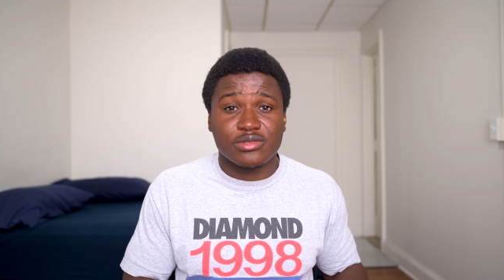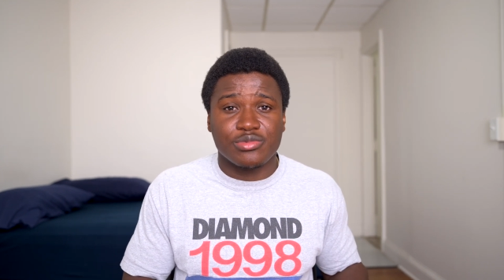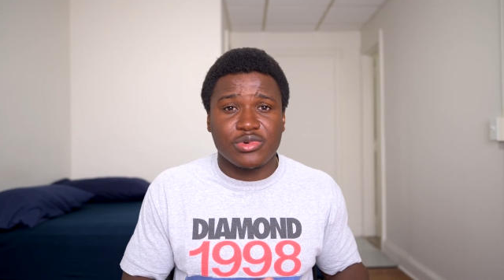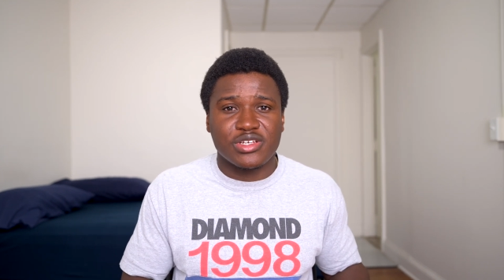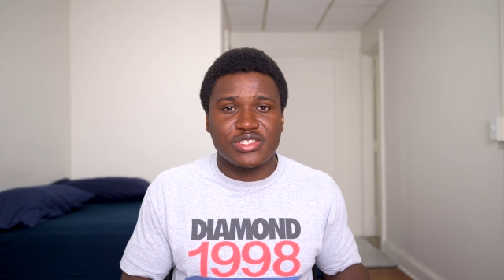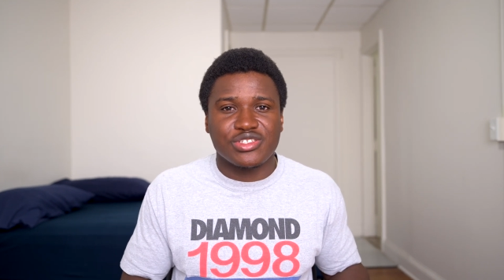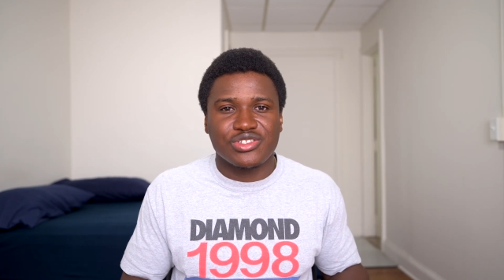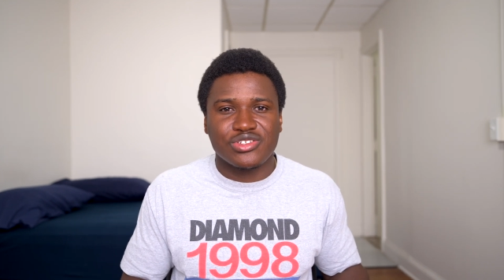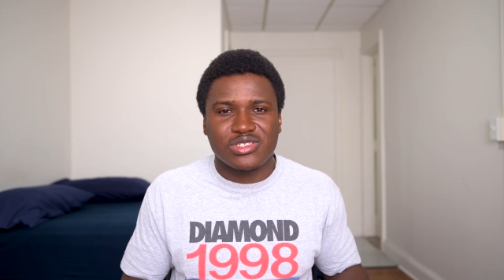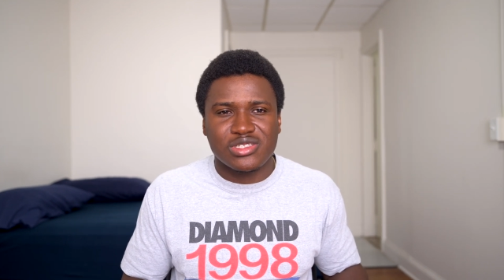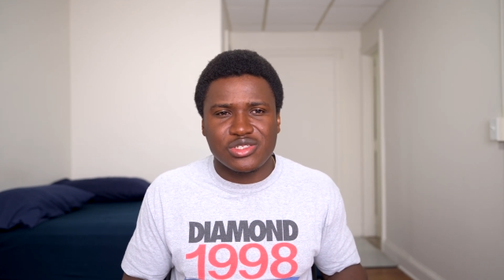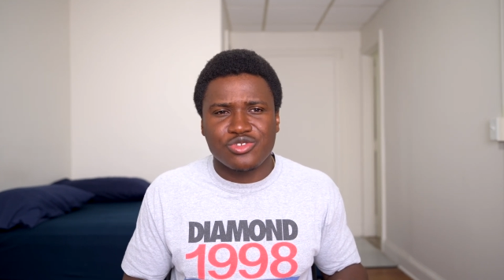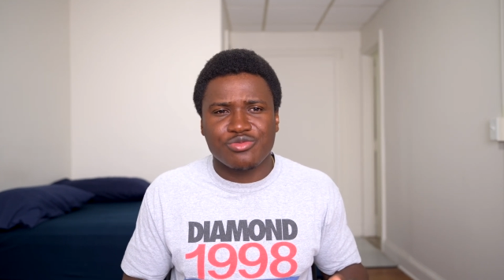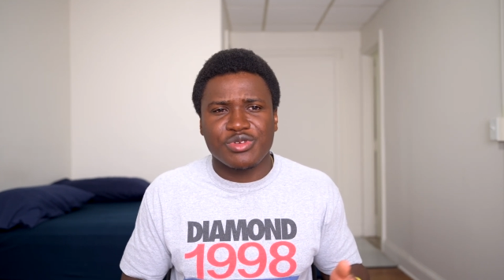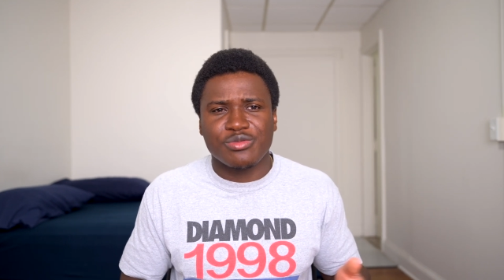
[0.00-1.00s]
but it's just a
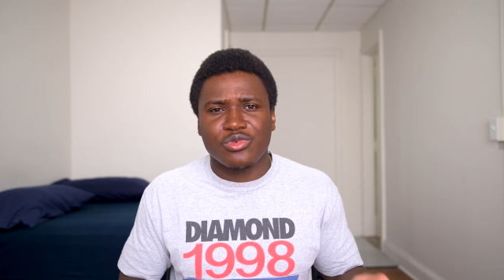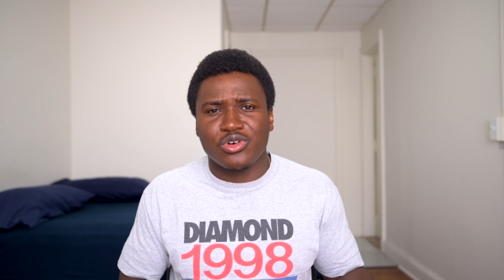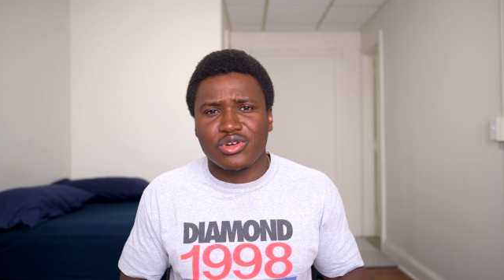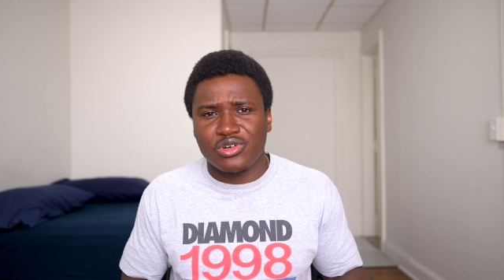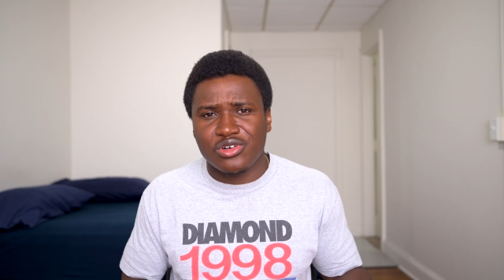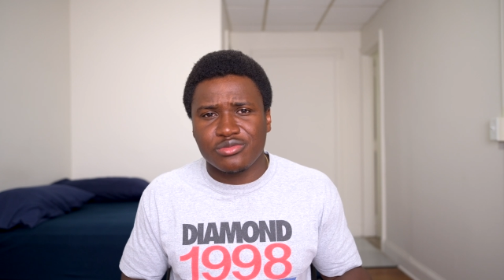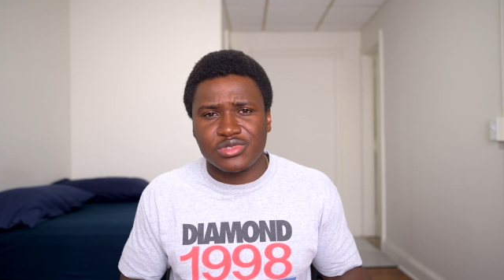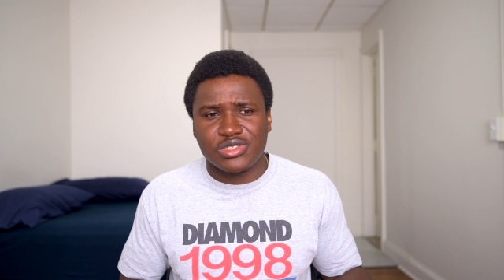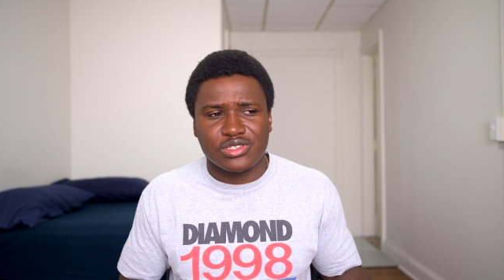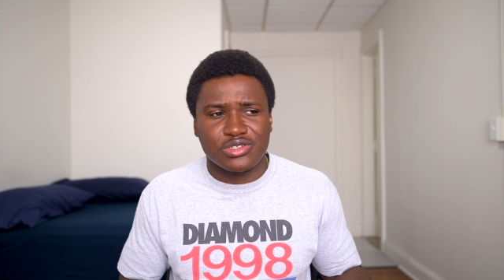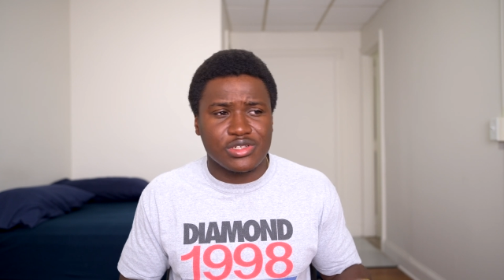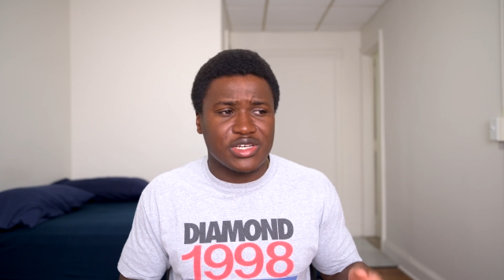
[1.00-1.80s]
little bit more cumbersome.